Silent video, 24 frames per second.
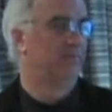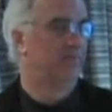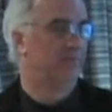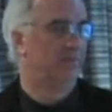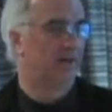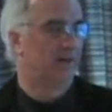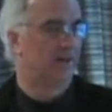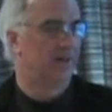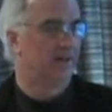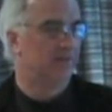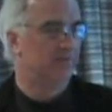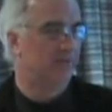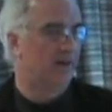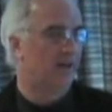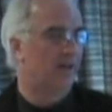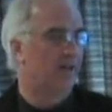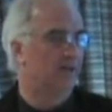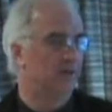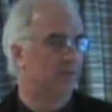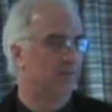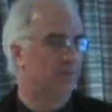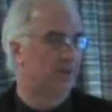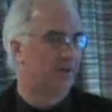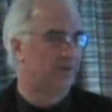very
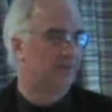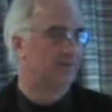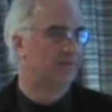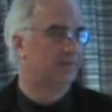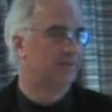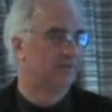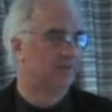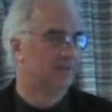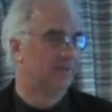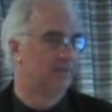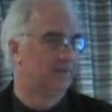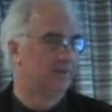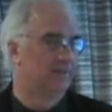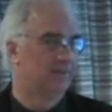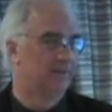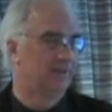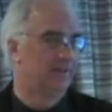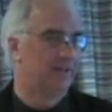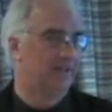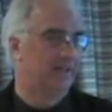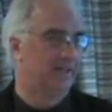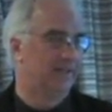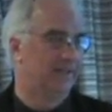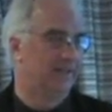valuable.
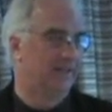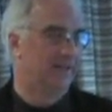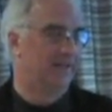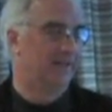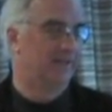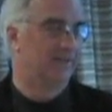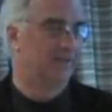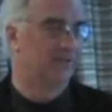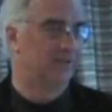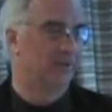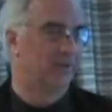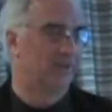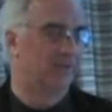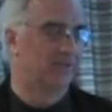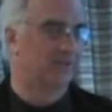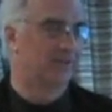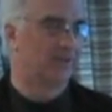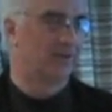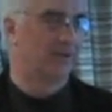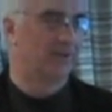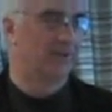And so it's sort